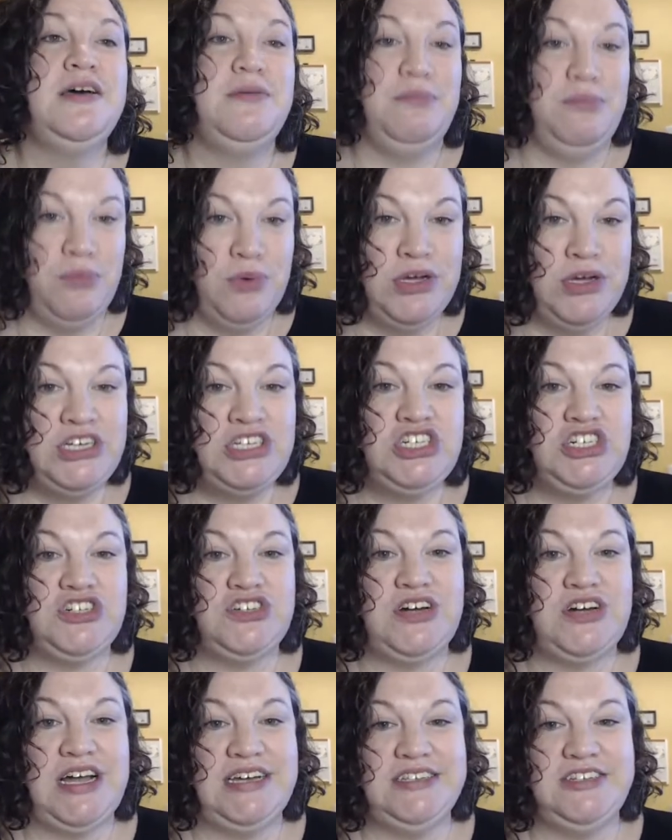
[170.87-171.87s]

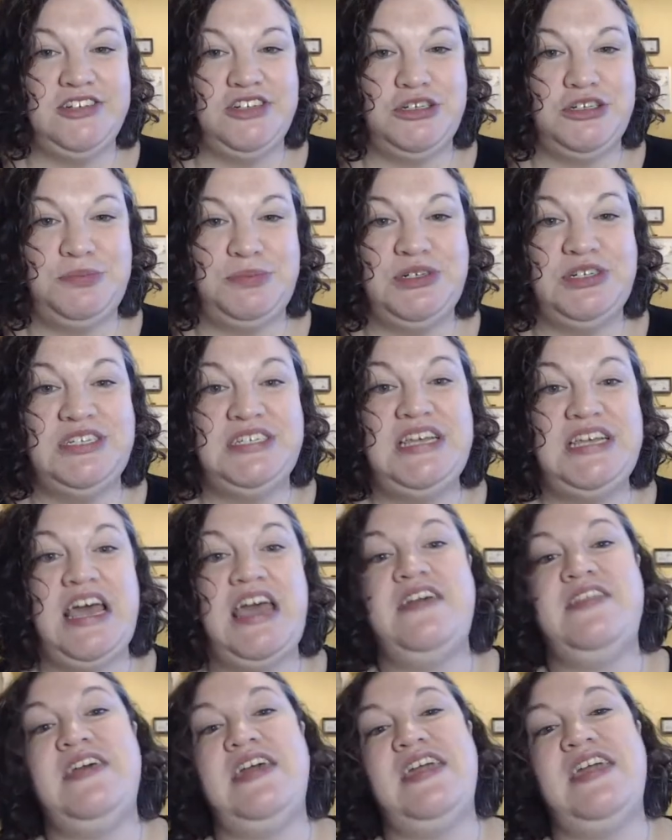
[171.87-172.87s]
moisturizers per
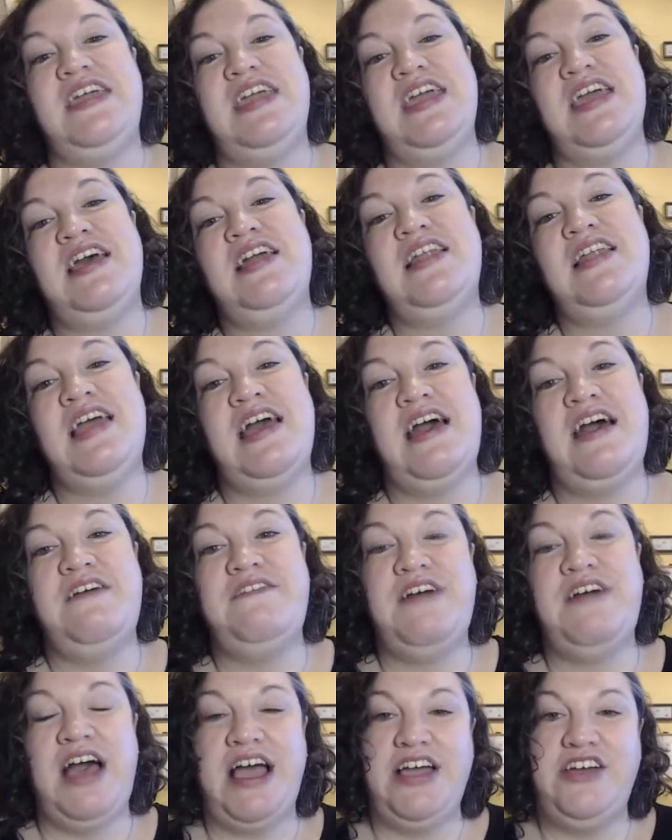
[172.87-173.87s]
se, they can
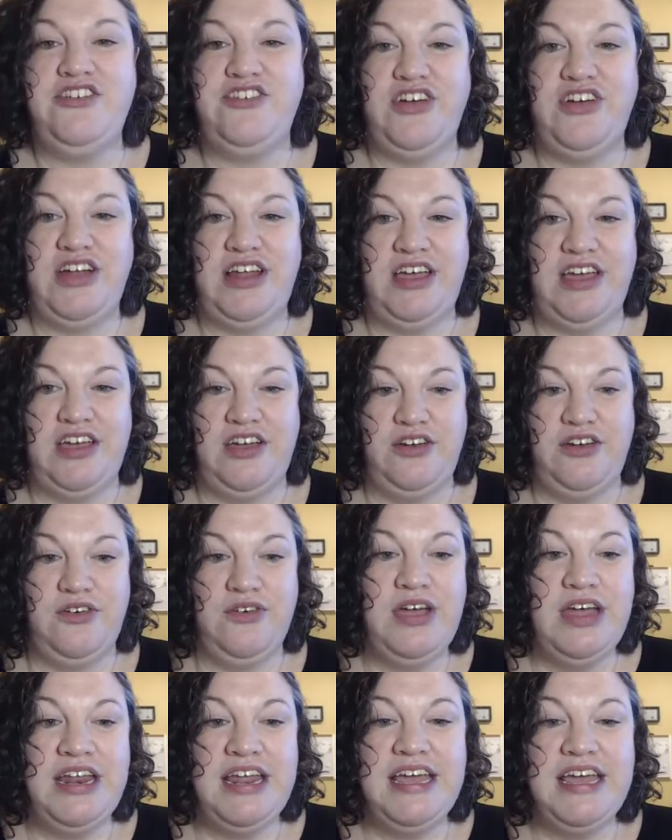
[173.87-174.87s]
have hydrating
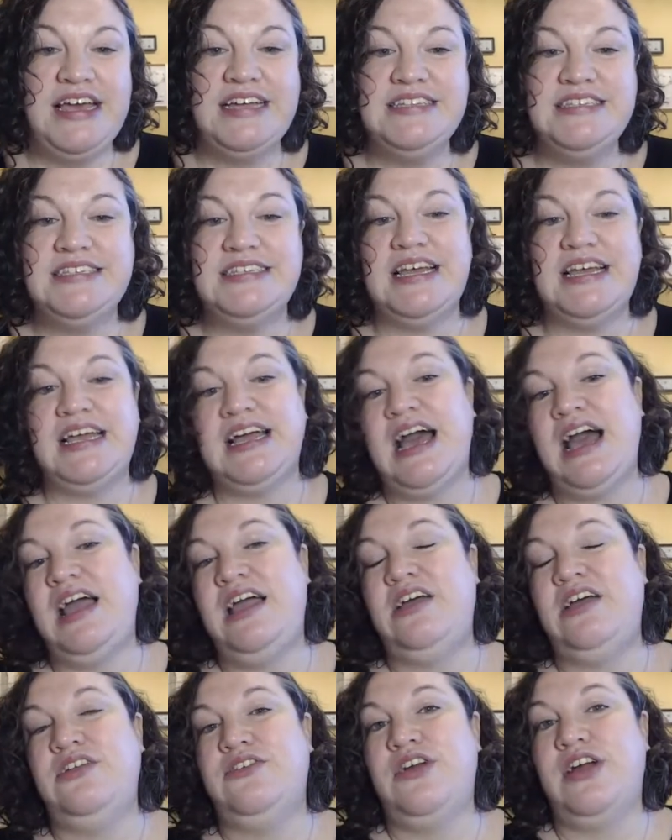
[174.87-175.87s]
ingredients like
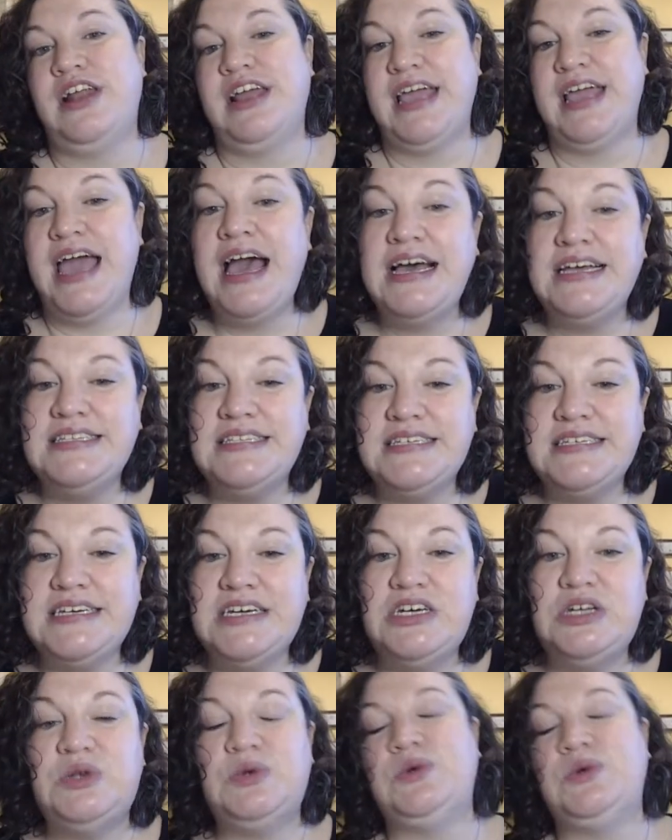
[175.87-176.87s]
hyaluronic
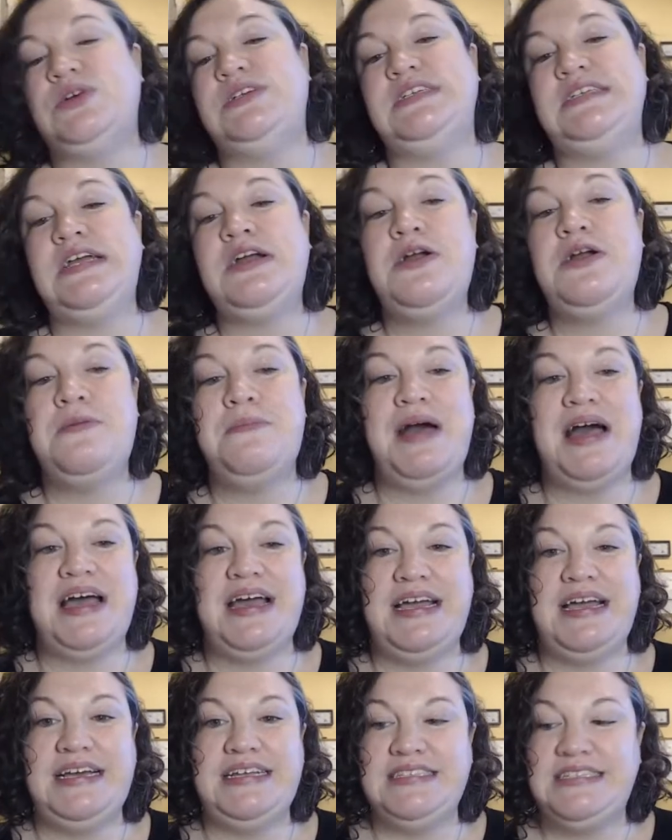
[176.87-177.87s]
acid or
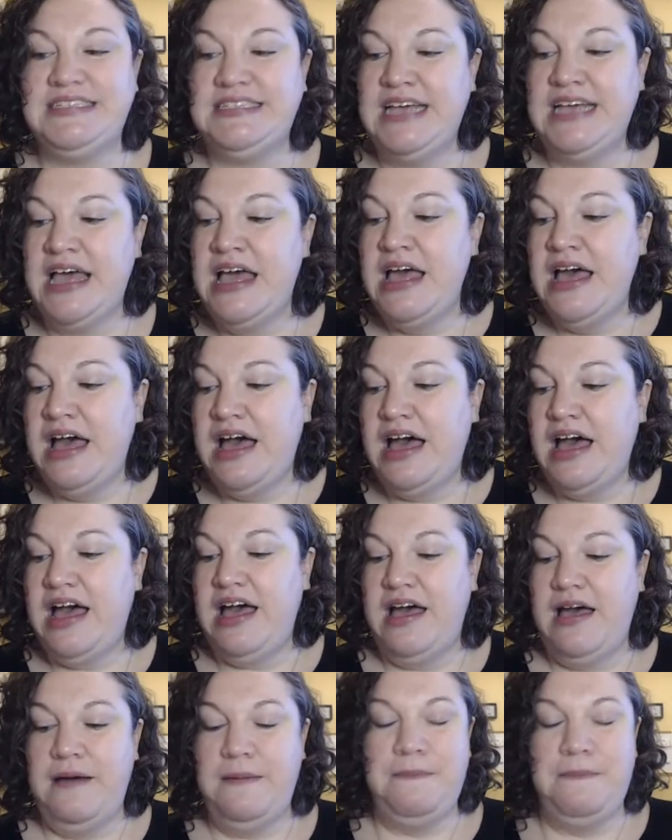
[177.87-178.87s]
ceramides,
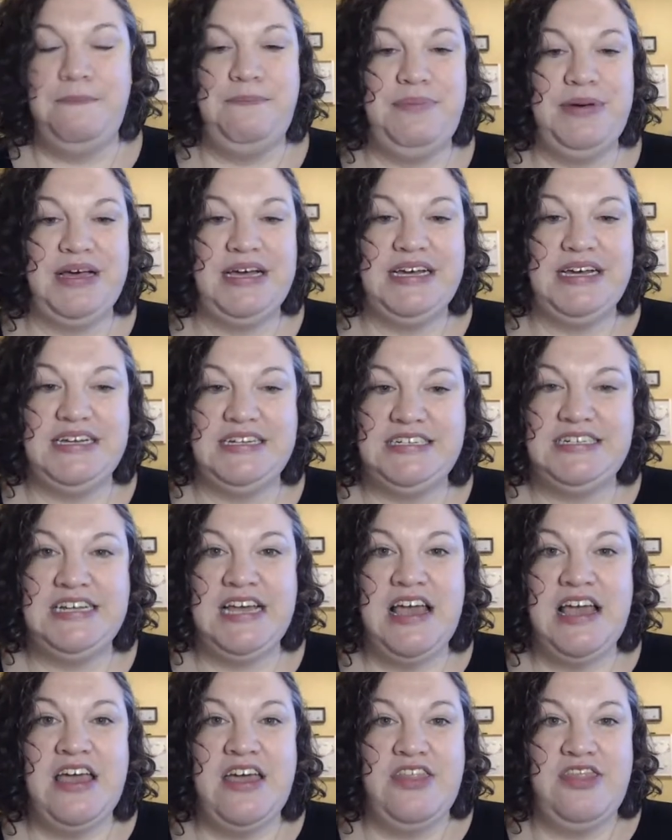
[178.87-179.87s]
but
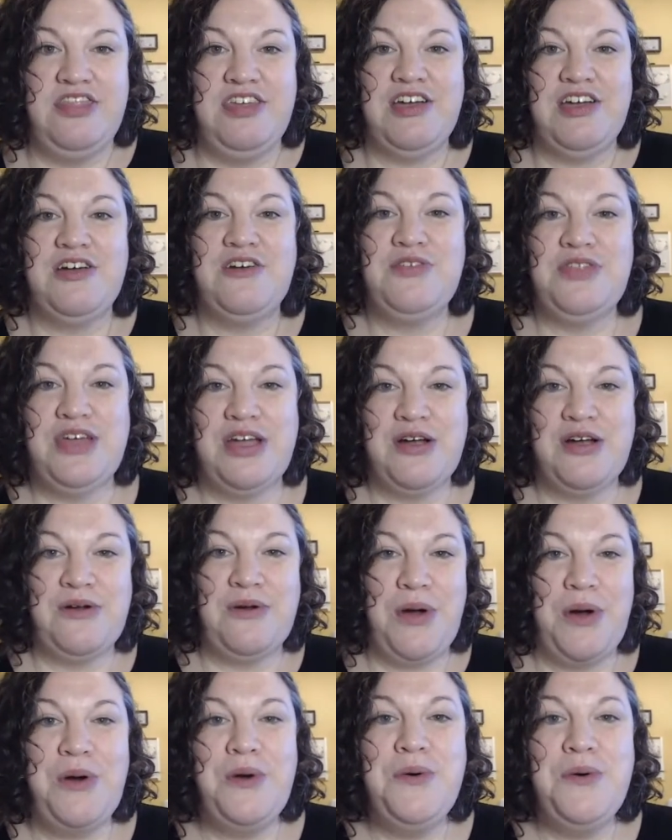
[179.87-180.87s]
they're
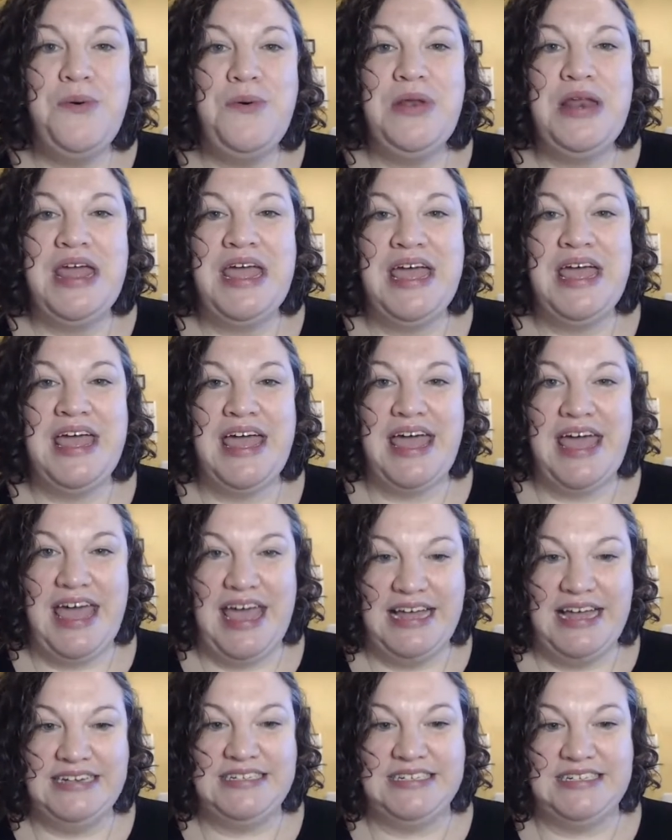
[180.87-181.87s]
their own
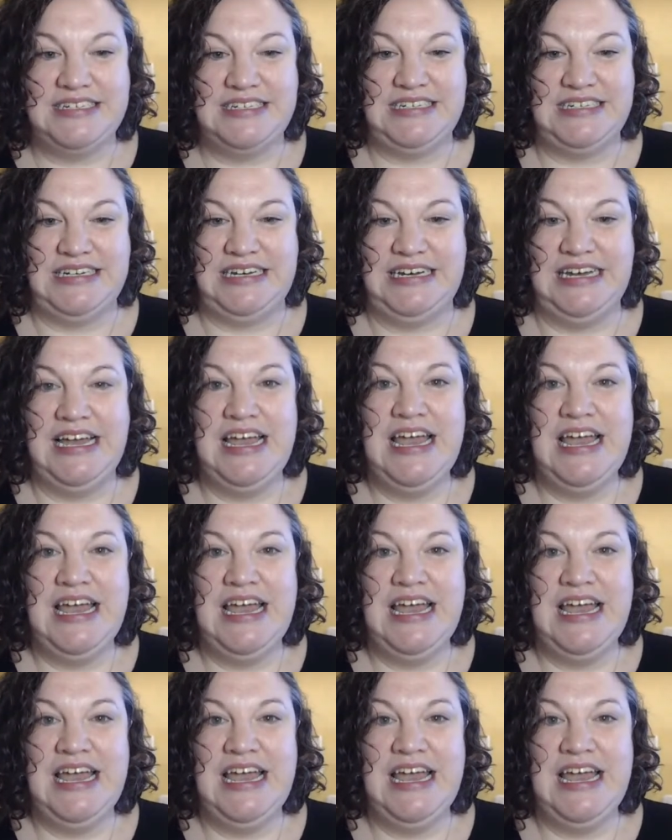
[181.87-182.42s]
entity.